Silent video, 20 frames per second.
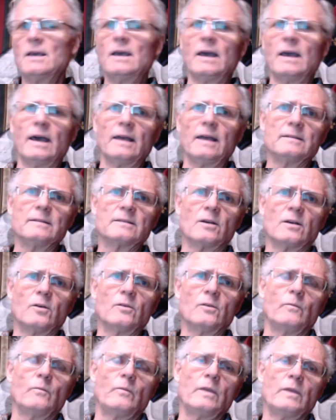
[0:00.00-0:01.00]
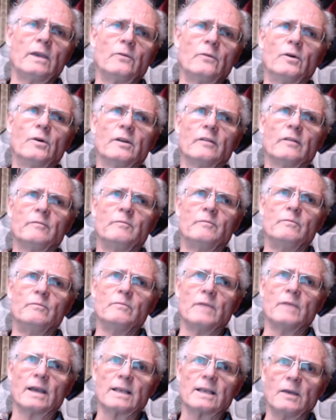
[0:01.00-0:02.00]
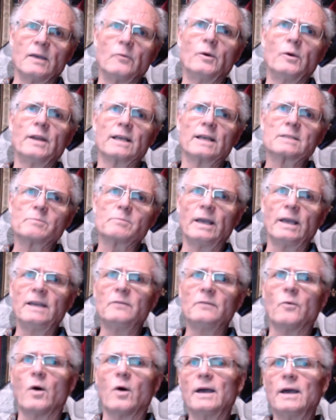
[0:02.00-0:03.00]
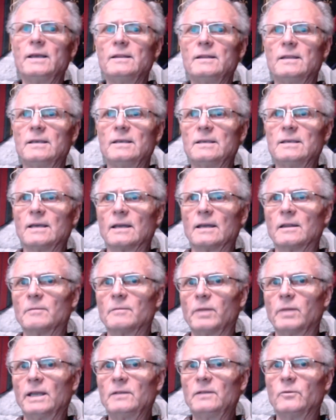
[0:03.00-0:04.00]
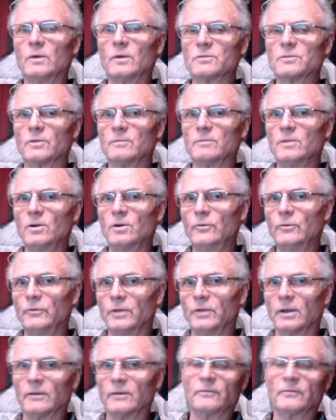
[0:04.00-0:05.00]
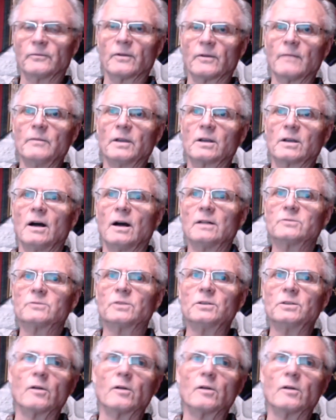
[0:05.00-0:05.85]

and so it would explain why the plate was removed from the cauldron,